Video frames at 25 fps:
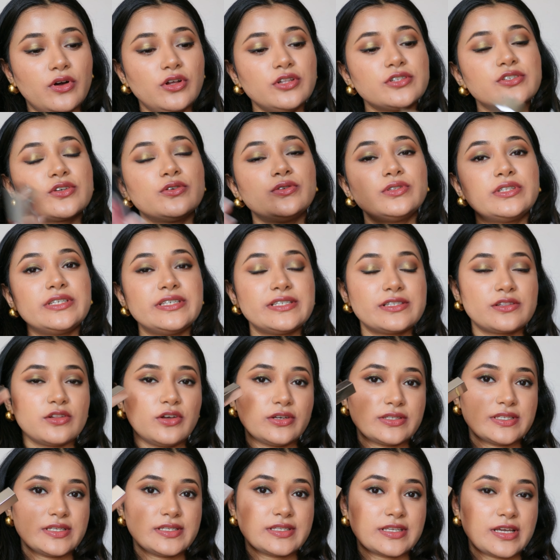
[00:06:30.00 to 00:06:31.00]
Also, these
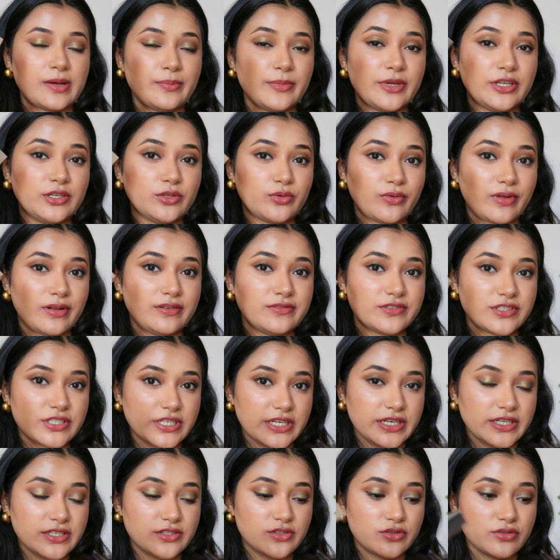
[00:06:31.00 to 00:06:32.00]
glosses come in 12
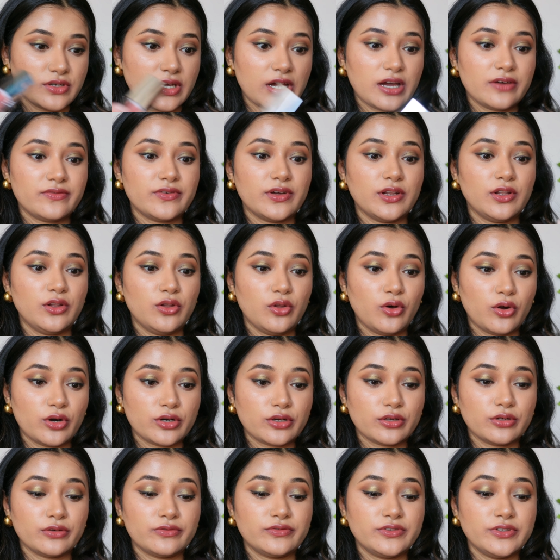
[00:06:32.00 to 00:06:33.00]
shades, so you have a
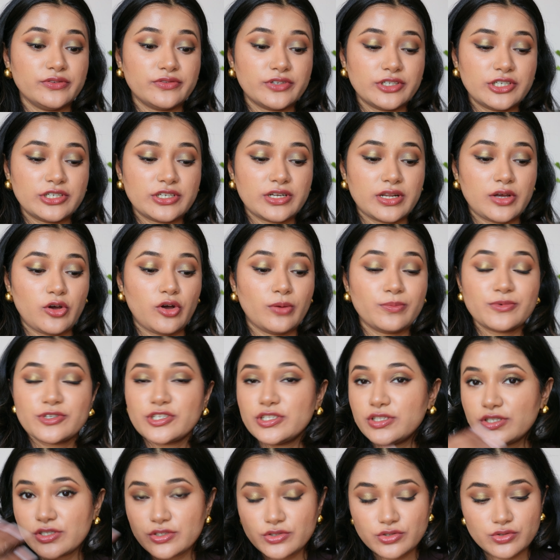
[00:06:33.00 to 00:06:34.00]
lot of different
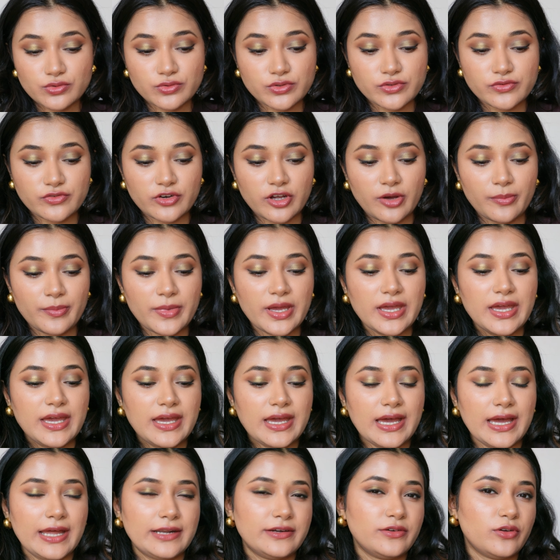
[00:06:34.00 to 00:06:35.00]
options to choose from,
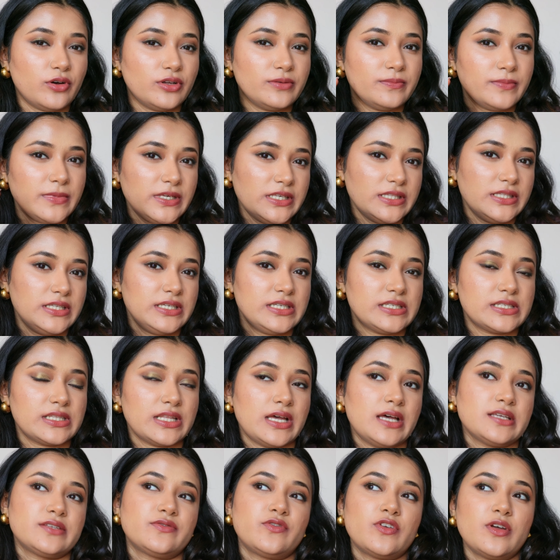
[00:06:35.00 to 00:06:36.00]
and on me these
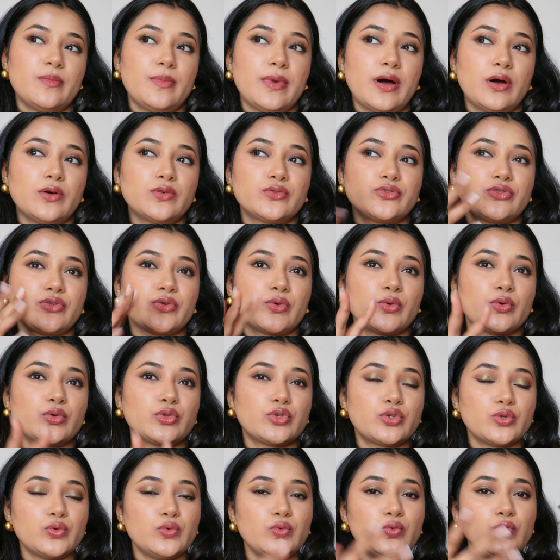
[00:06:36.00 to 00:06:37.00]
last for about
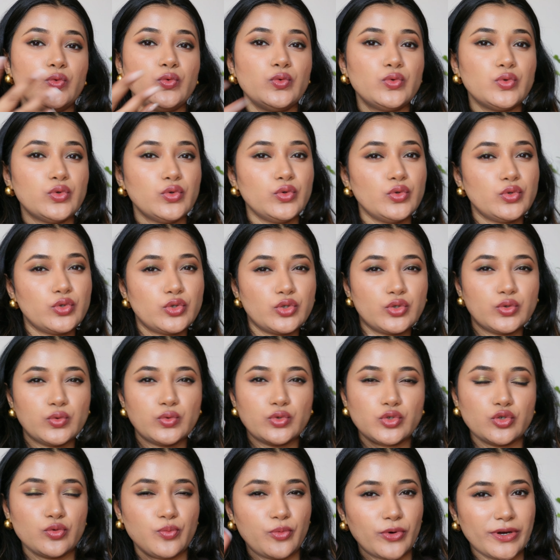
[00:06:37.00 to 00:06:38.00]
2
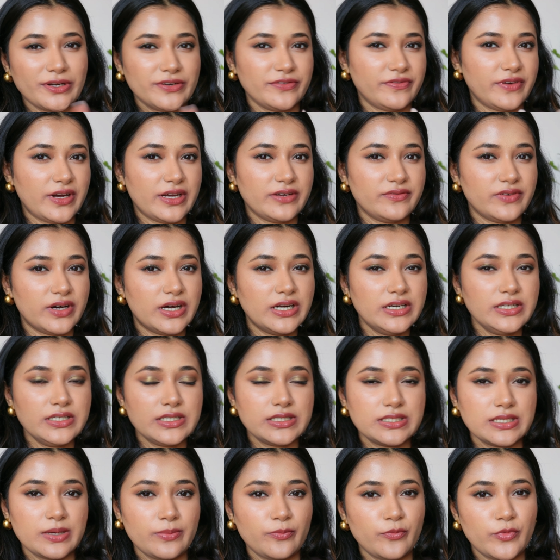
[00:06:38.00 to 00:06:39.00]
to 2.5 hours,
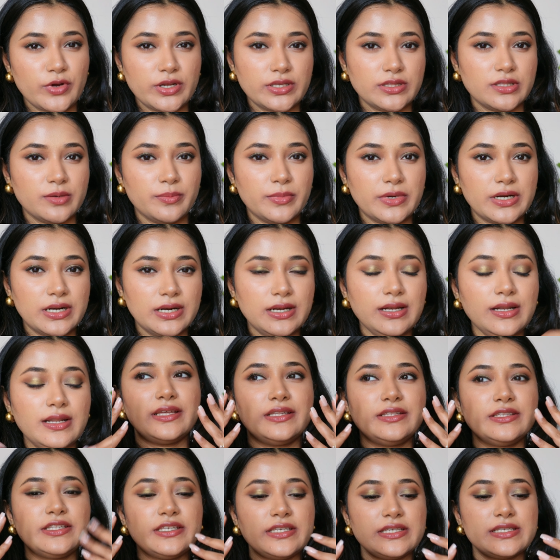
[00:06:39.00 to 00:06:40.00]
somewhere in the middle,
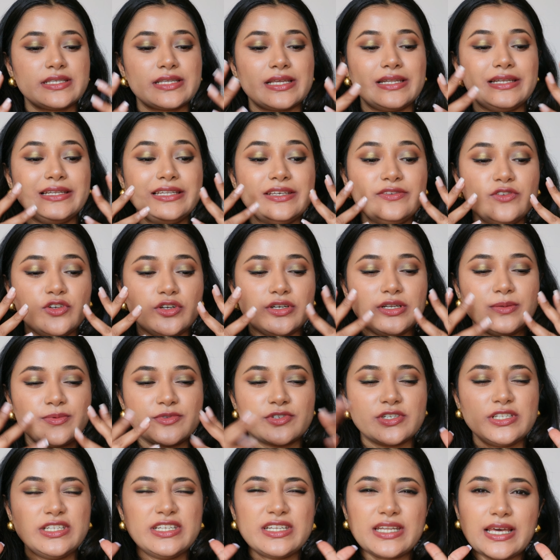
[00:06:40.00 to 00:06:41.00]
and these leave your
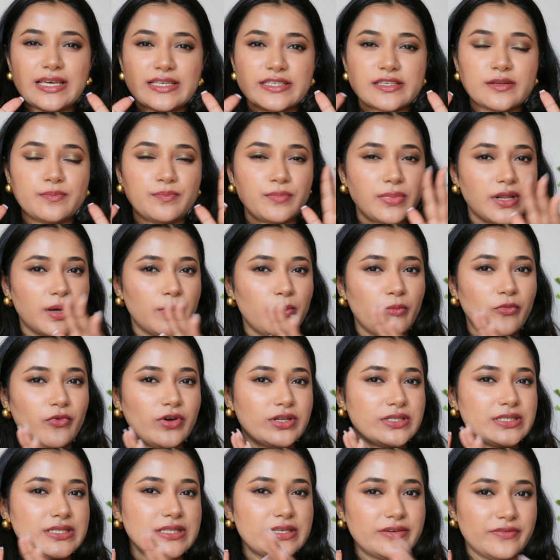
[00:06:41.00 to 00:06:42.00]
lips really nice and plump
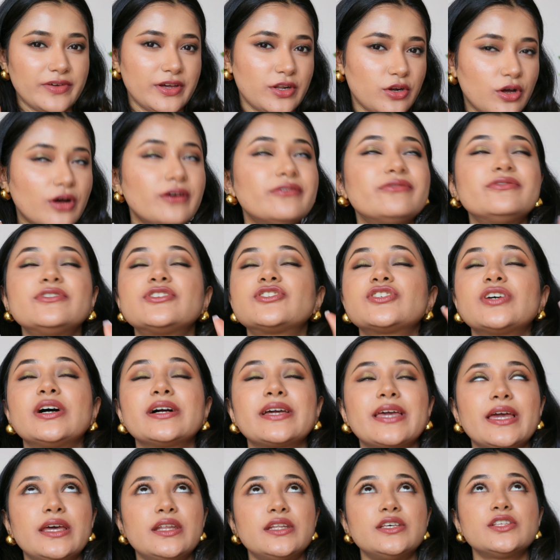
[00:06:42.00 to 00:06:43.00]
once they wear off, which
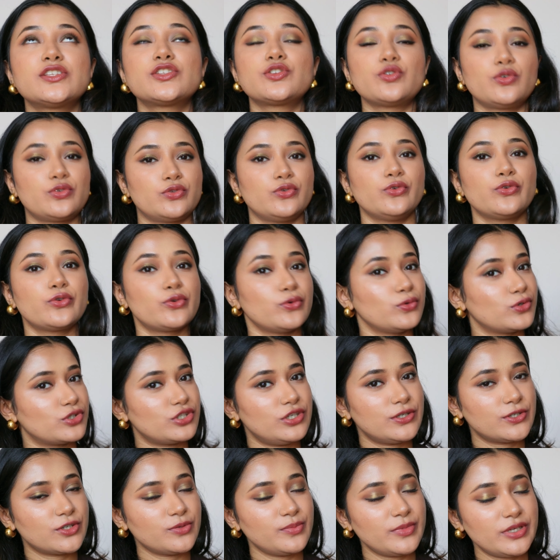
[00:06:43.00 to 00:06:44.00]
again is so
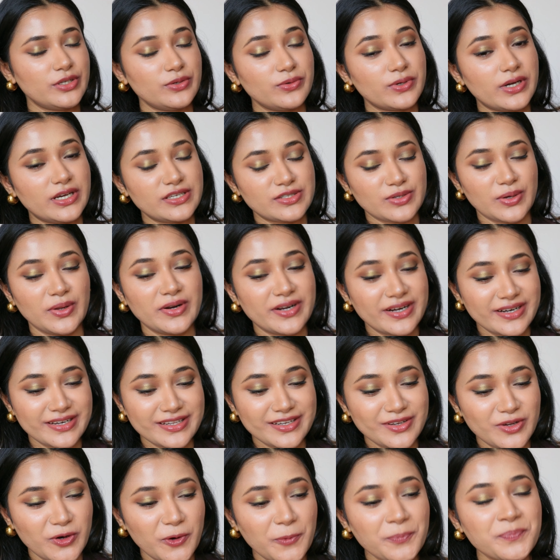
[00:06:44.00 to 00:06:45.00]
crucial to me. You guys already
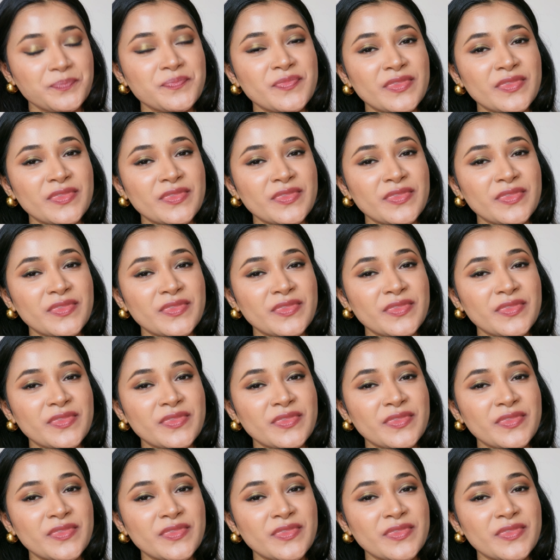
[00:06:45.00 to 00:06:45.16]
know.